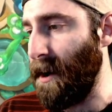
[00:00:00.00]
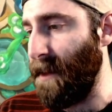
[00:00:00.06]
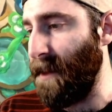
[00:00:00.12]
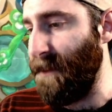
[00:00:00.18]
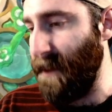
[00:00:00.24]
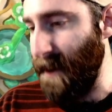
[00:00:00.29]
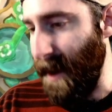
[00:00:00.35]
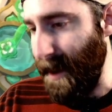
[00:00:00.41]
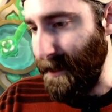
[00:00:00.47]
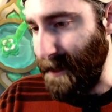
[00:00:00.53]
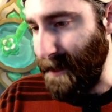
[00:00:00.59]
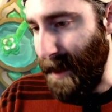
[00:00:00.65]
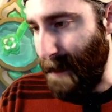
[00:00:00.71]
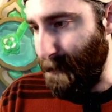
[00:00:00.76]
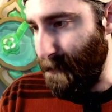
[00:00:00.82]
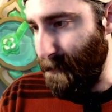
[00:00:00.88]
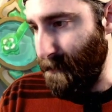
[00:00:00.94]
and I think it ended
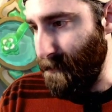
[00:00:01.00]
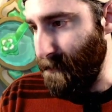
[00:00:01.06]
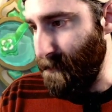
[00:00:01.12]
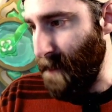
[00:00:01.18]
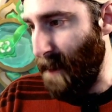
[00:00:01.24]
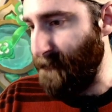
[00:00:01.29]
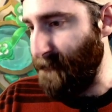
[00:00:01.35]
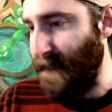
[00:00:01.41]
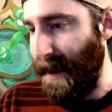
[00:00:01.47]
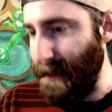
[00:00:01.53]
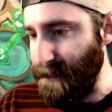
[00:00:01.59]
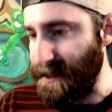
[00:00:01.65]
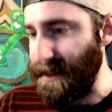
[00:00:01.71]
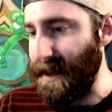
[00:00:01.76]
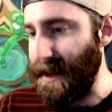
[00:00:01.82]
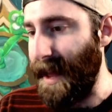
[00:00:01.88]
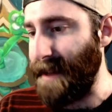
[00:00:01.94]
up... No, Venom
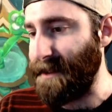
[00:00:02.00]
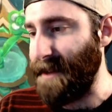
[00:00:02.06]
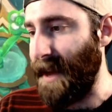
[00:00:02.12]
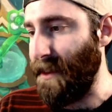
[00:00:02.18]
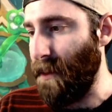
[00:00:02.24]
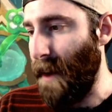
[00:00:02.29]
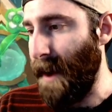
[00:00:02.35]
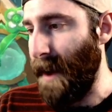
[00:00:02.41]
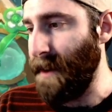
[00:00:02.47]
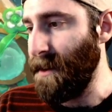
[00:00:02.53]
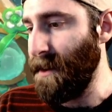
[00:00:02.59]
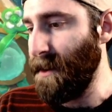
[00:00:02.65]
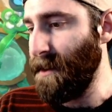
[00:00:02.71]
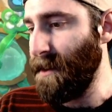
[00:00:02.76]
still has the other one.